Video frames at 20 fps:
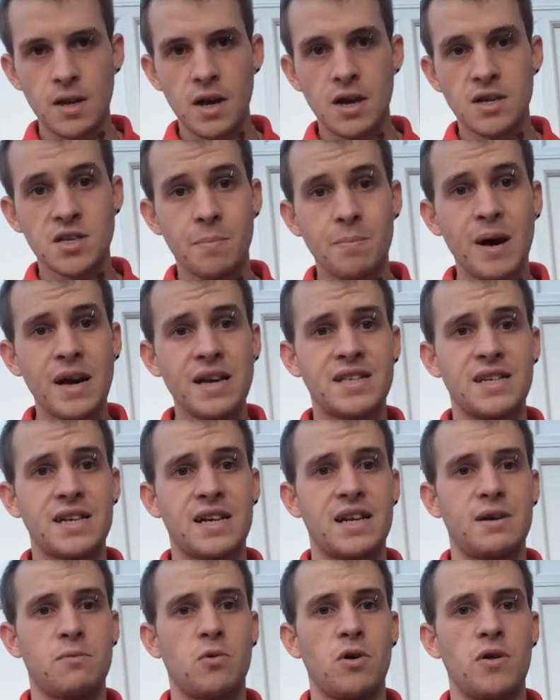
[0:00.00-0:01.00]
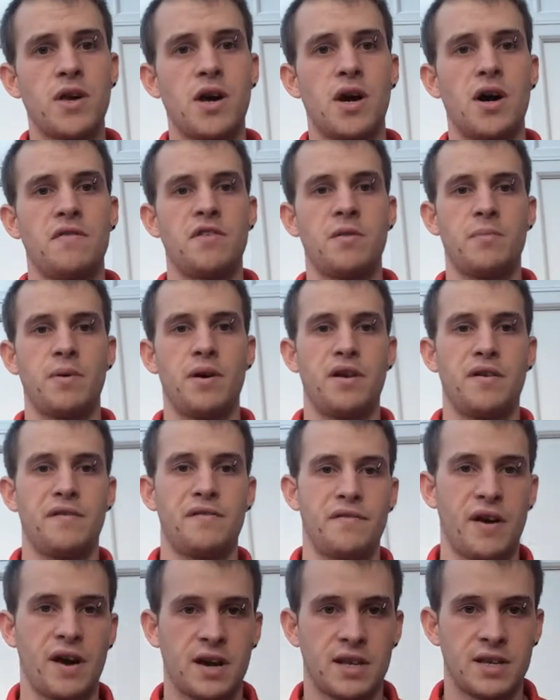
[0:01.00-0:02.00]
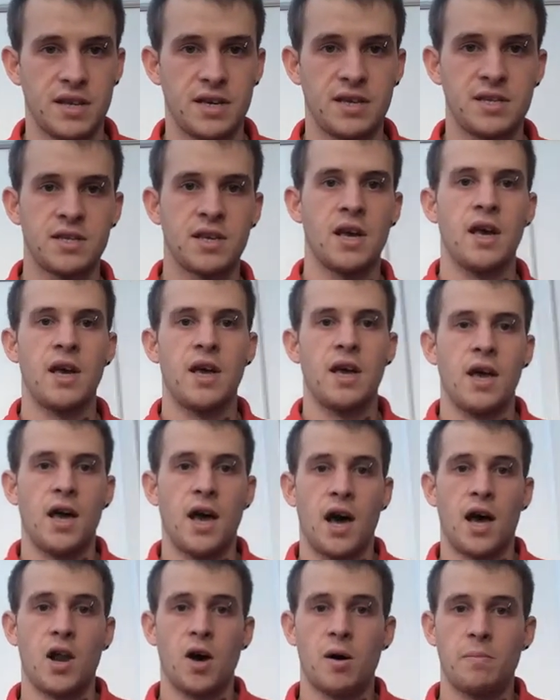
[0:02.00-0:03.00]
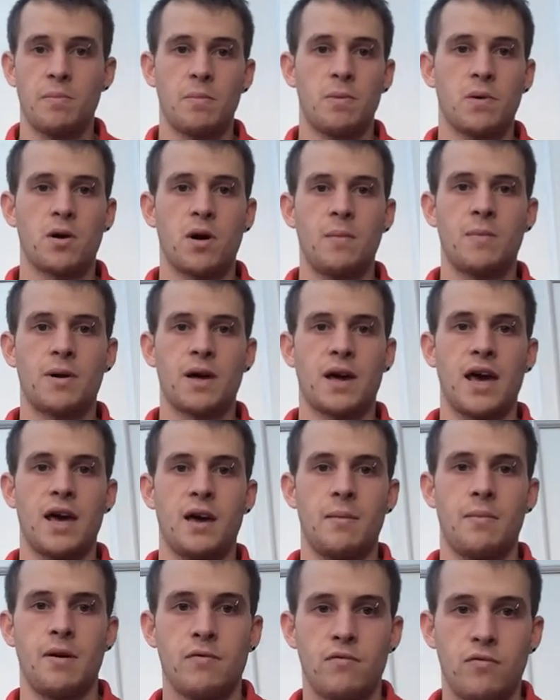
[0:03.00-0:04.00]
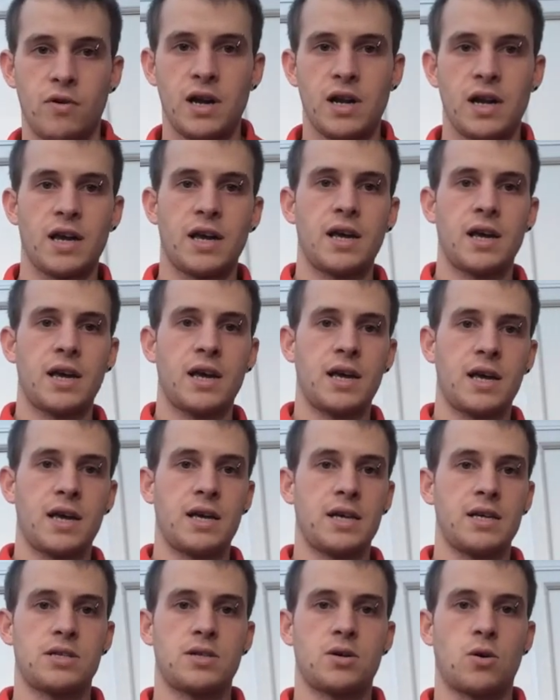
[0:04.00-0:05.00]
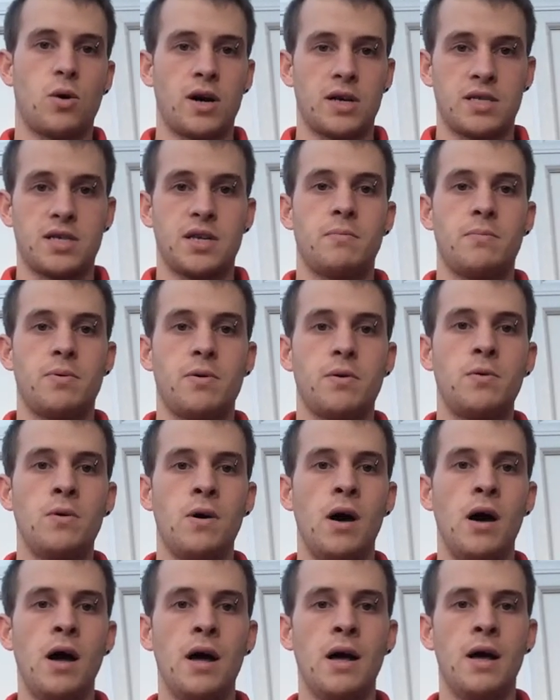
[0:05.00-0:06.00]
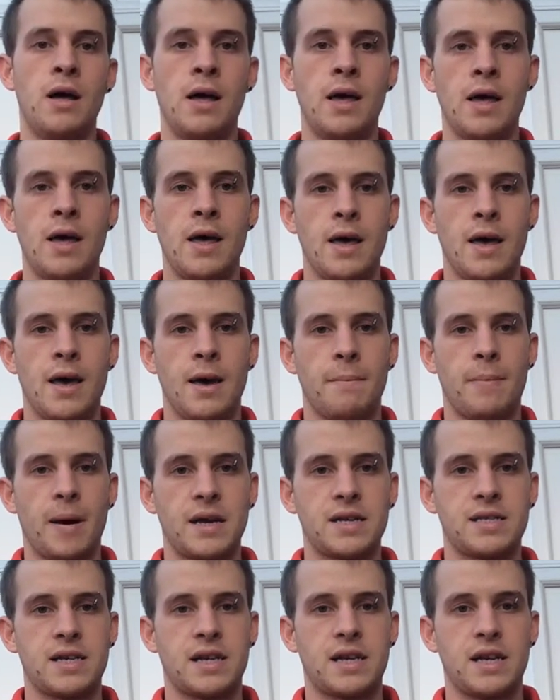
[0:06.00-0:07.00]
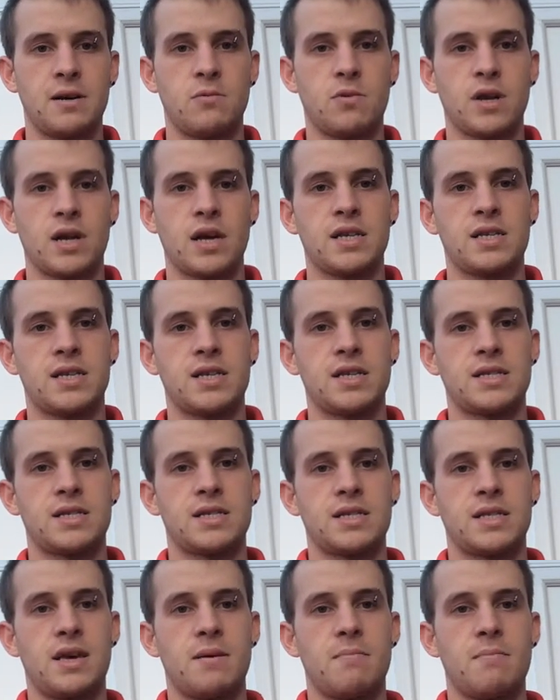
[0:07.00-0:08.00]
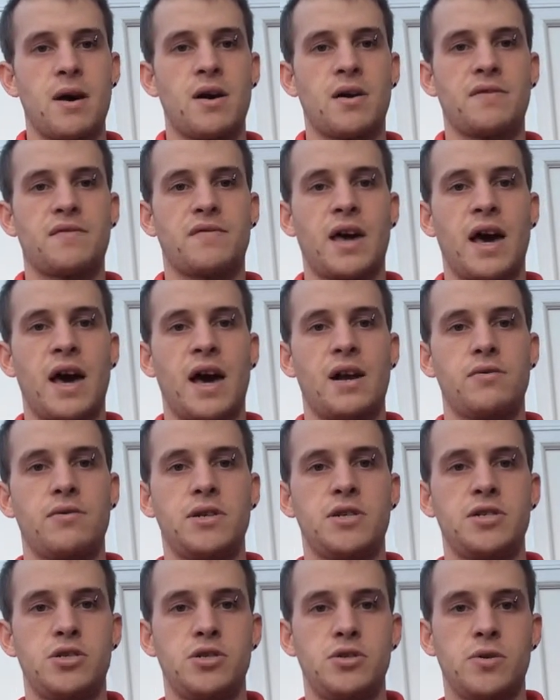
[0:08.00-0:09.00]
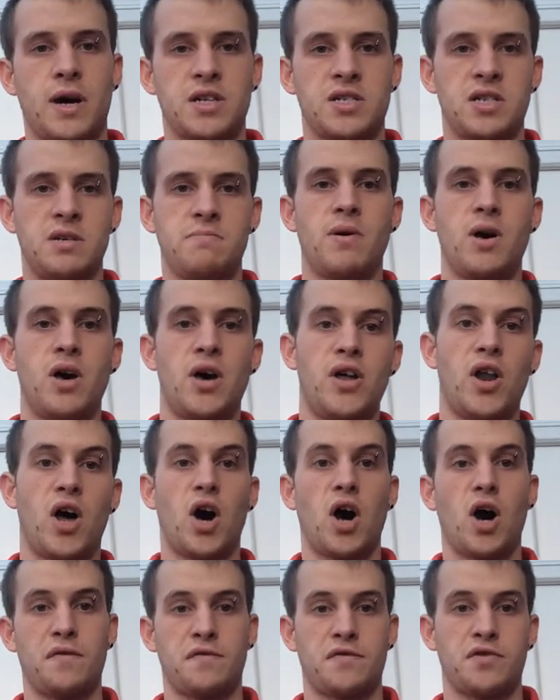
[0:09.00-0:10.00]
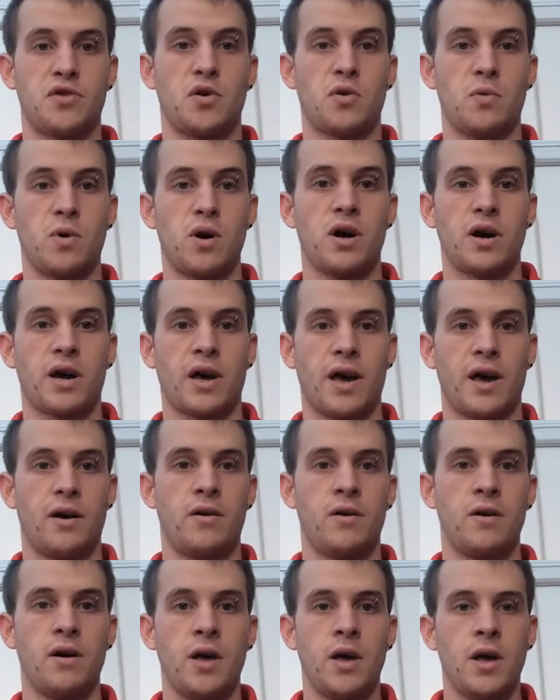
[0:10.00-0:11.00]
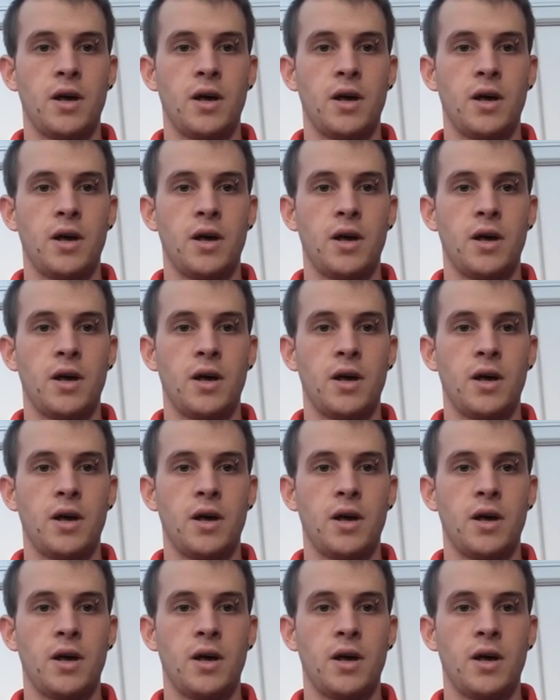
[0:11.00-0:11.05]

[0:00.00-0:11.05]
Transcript: So basically what the afterburn effect is, a lot of people complicate it, but really it is quite simple. Basically what it is, it's the amount of calories you actually burn after your workout.